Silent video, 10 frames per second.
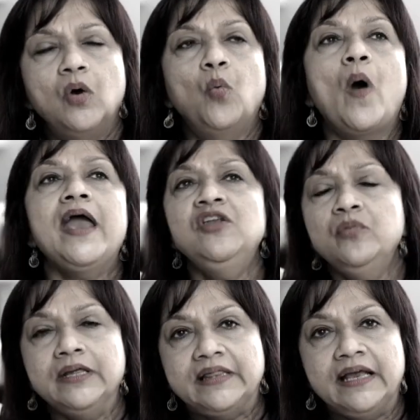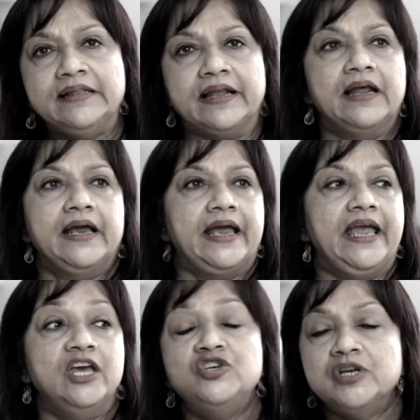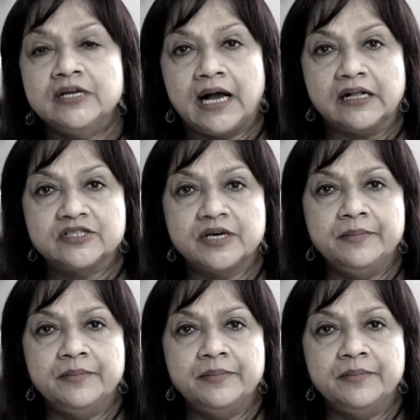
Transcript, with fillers: Why do we think that Asian culture